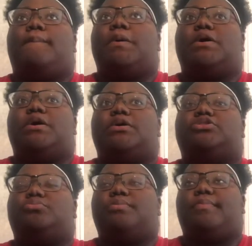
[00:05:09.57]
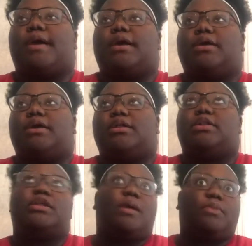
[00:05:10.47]
But she'll be back again.
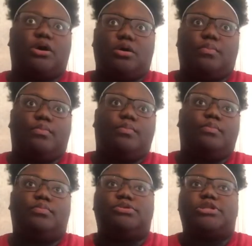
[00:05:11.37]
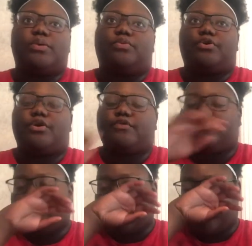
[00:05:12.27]
Then I'm going to come stay with her
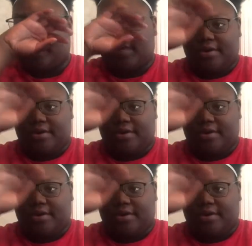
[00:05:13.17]
for